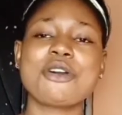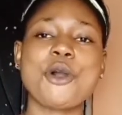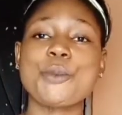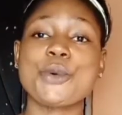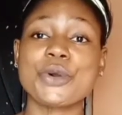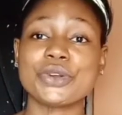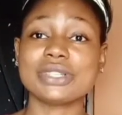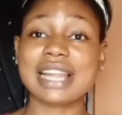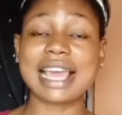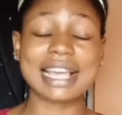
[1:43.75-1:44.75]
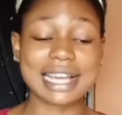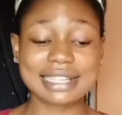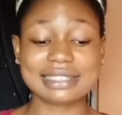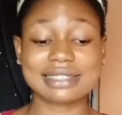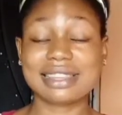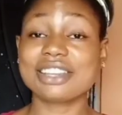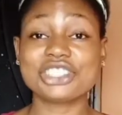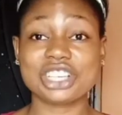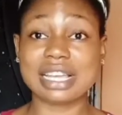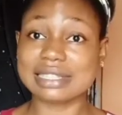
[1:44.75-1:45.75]
or more like 3
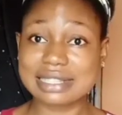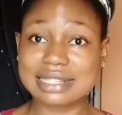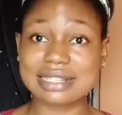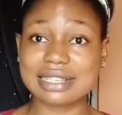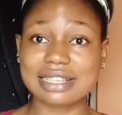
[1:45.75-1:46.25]
shades,